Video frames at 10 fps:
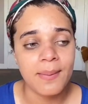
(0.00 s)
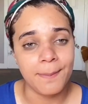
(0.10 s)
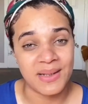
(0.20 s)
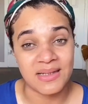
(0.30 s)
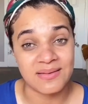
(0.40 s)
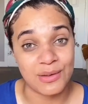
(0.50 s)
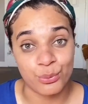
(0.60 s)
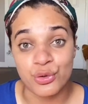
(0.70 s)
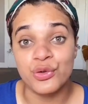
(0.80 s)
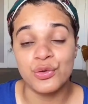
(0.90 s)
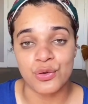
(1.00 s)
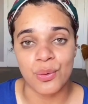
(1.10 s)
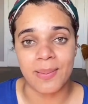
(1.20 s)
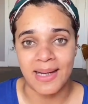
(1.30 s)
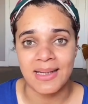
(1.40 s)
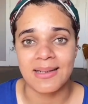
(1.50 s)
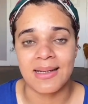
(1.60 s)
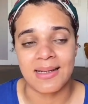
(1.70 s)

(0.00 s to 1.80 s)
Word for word: because it was so bad.